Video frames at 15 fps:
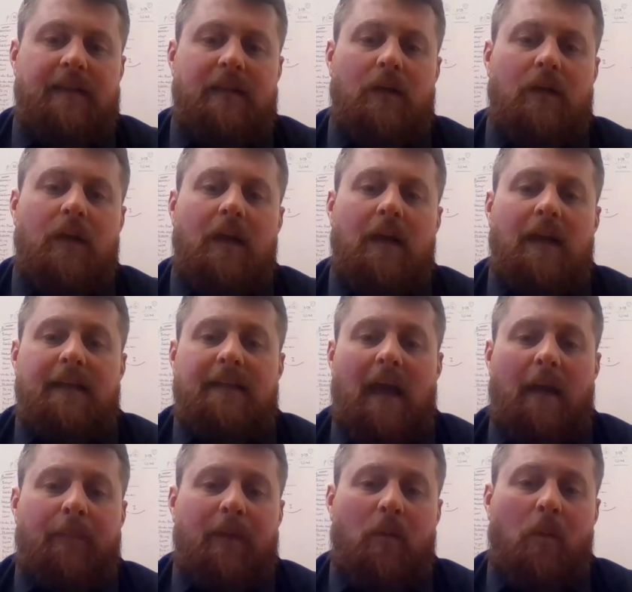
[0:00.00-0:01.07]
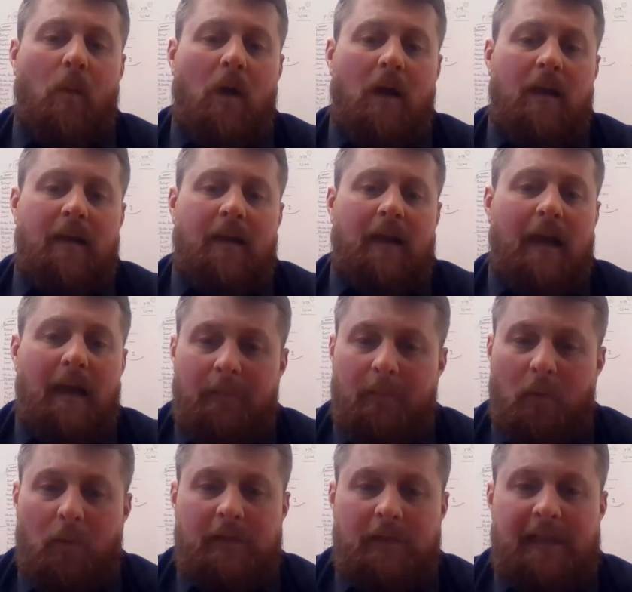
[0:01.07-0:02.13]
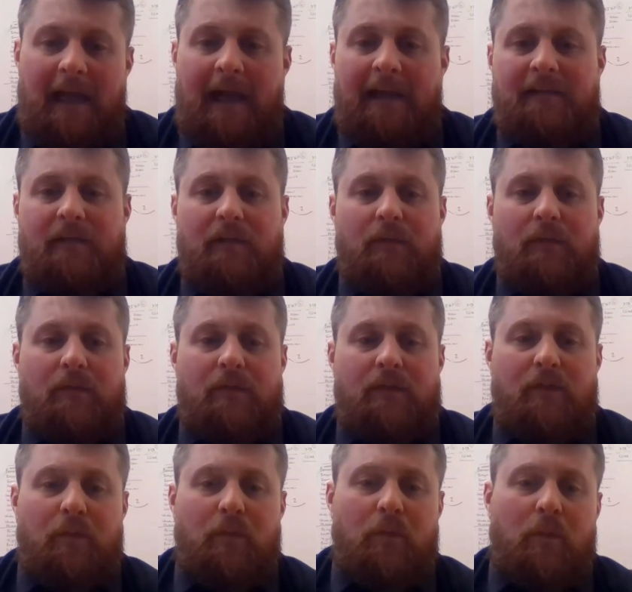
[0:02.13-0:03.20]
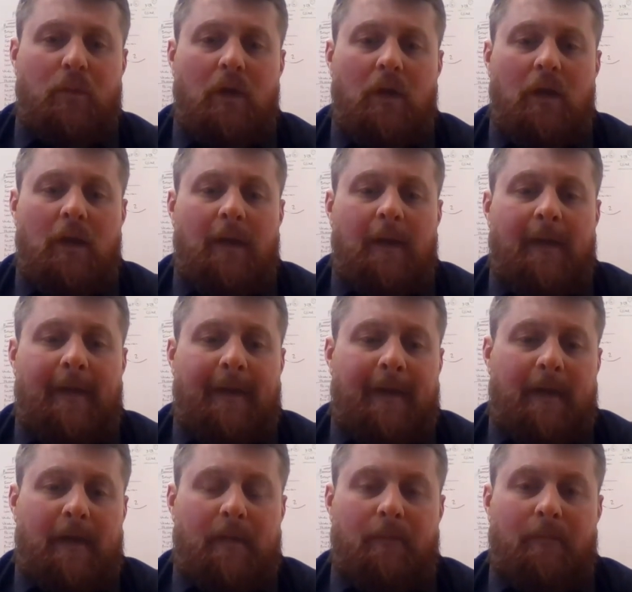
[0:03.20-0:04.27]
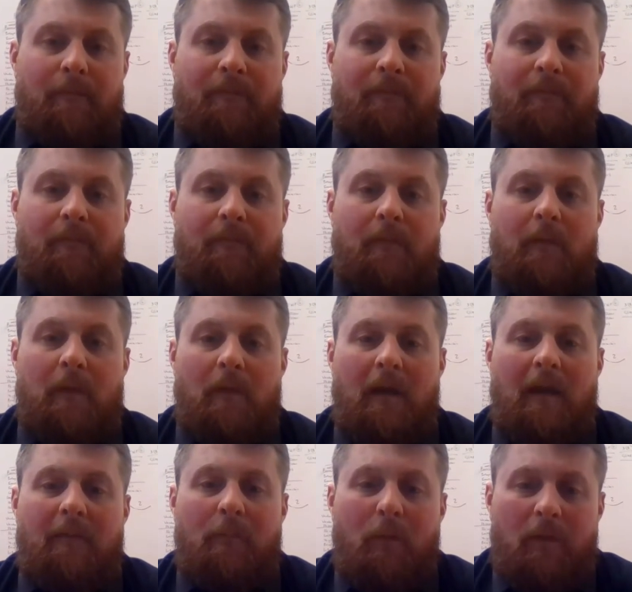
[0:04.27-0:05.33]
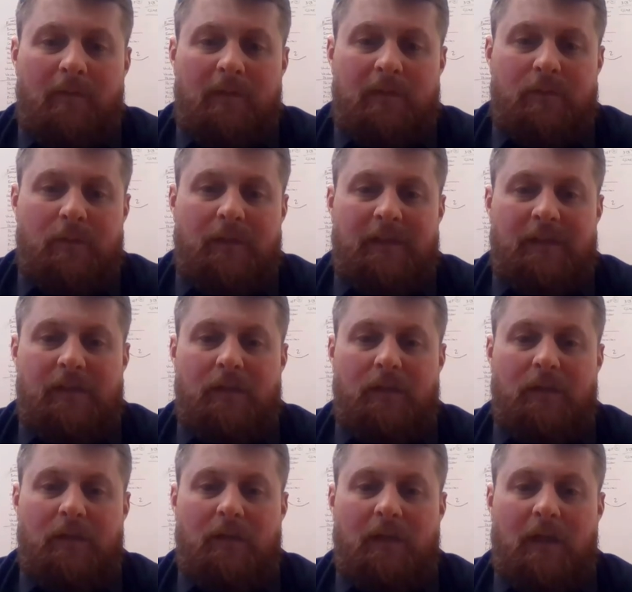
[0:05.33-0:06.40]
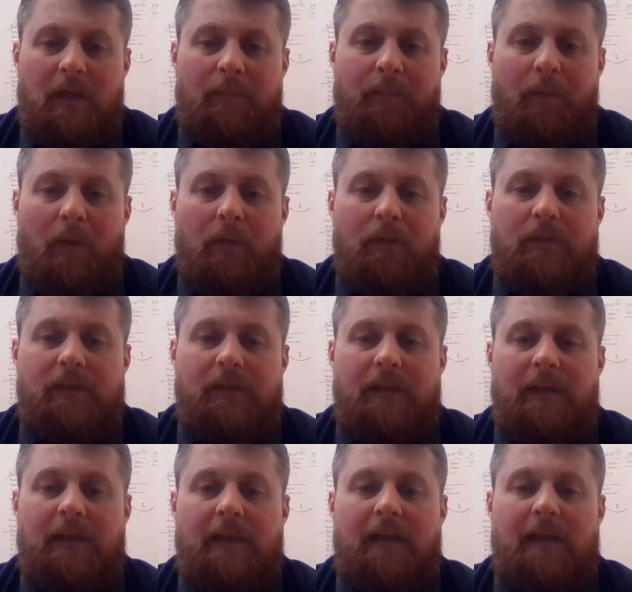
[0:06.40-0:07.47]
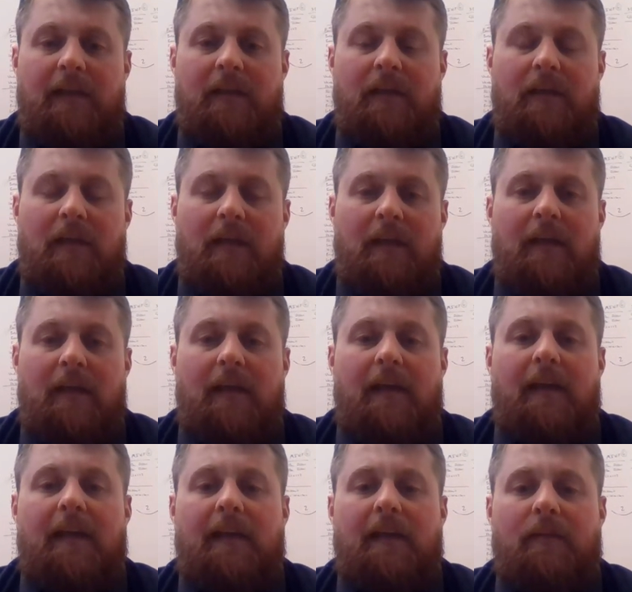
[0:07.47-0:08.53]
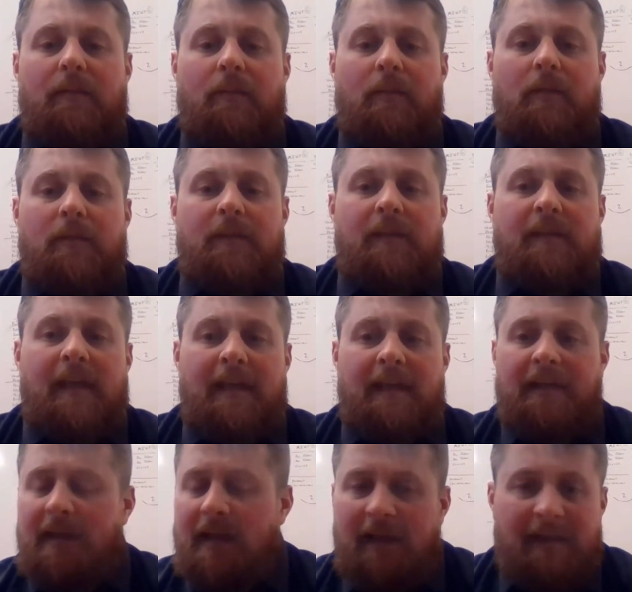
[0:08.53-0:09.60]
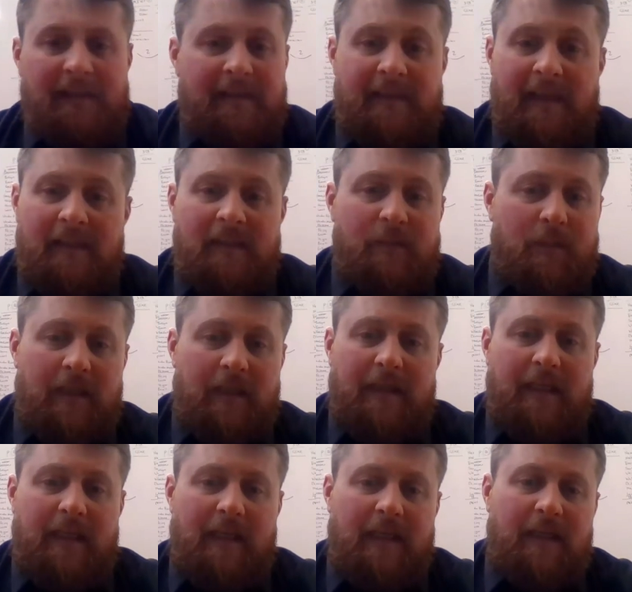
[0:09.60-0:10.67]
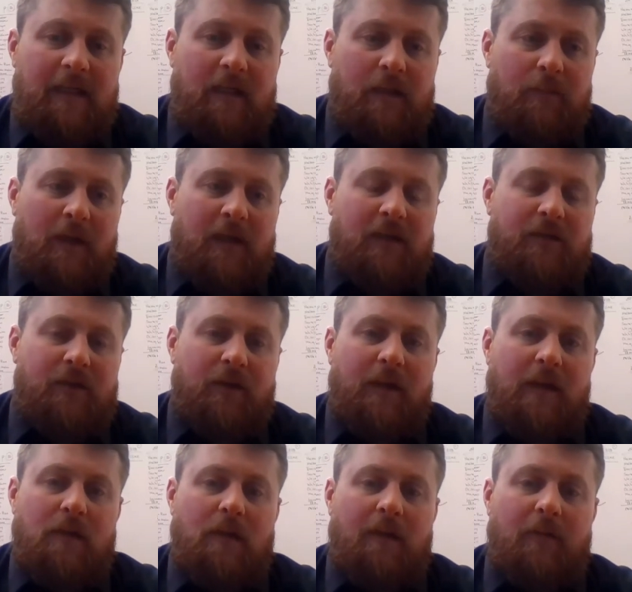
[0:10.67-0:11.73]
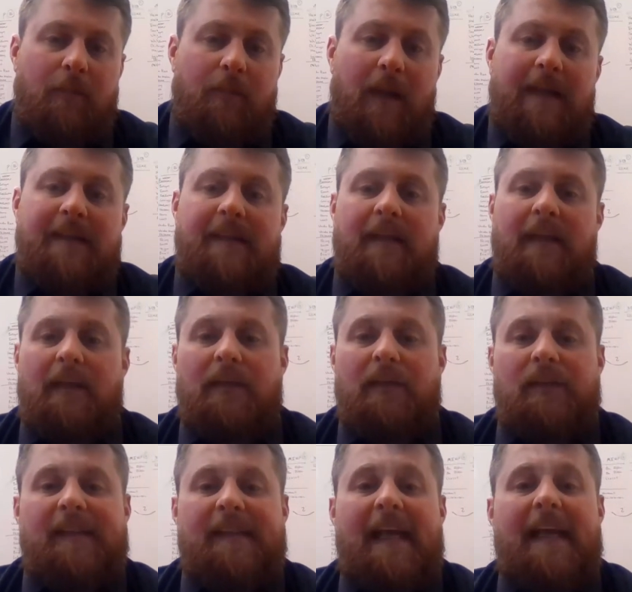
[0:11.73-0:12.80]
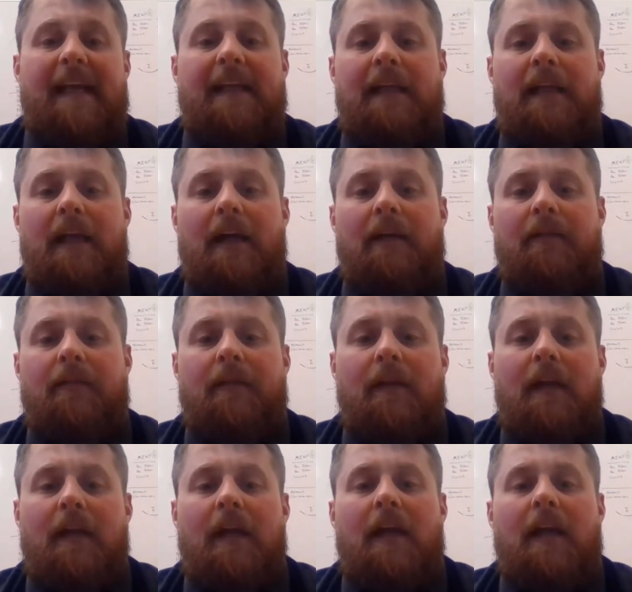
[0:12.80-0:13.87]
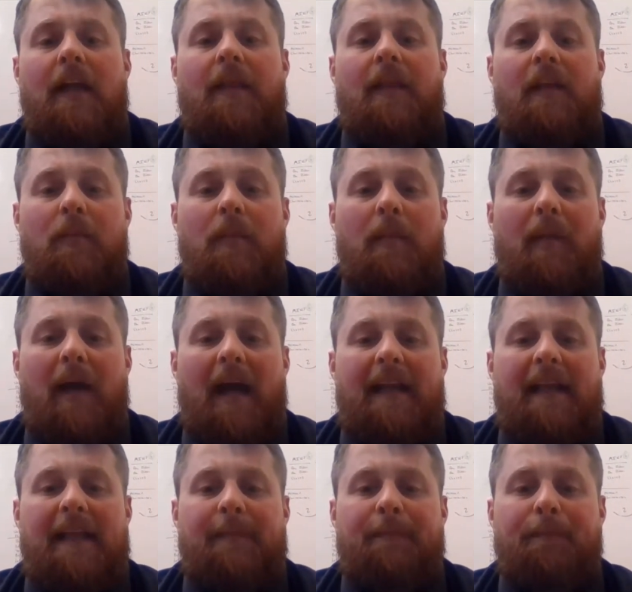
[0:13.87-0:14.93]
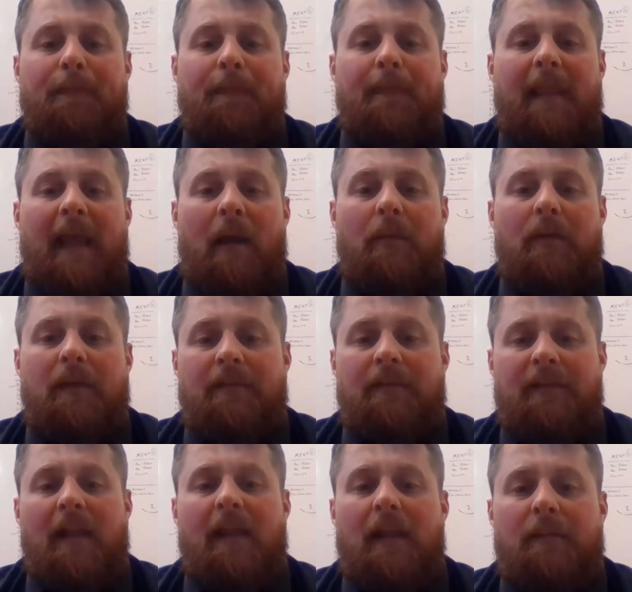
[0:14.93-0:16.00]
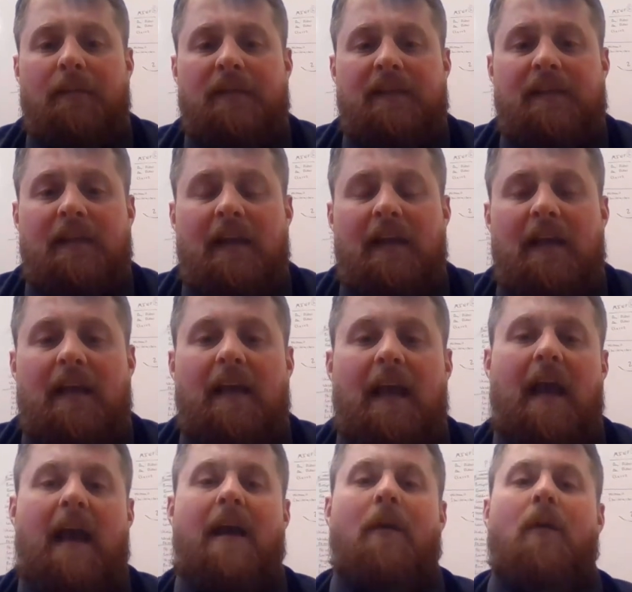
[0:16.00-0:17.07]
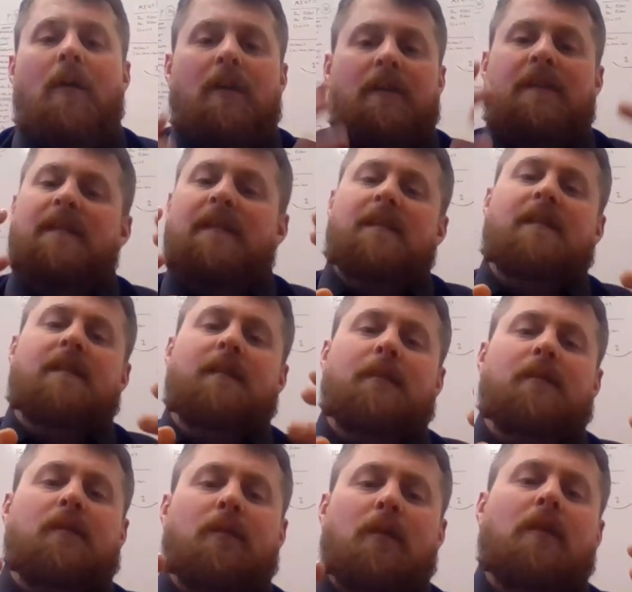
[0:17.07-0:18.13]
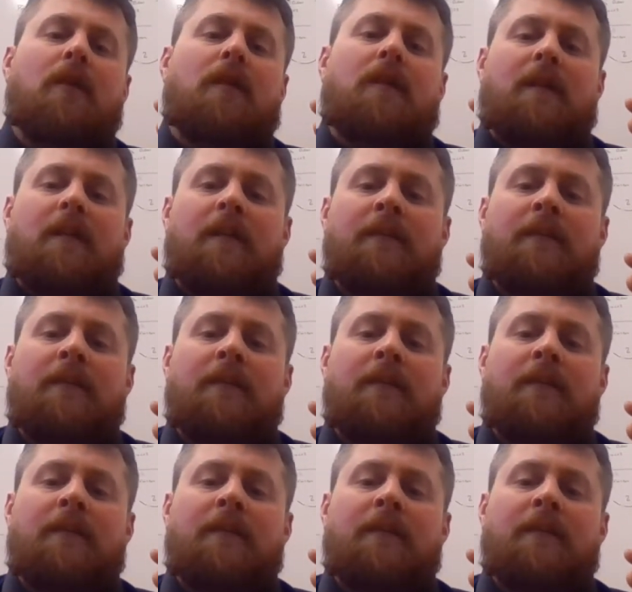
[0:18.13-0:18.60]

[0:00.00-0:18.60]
Here, topic 1, I'm going to ask you to have more of a traditional approach, and we'll just take an assessment at the end to make sure that you have a basic understanding of the human body, how it develops, how our systems work.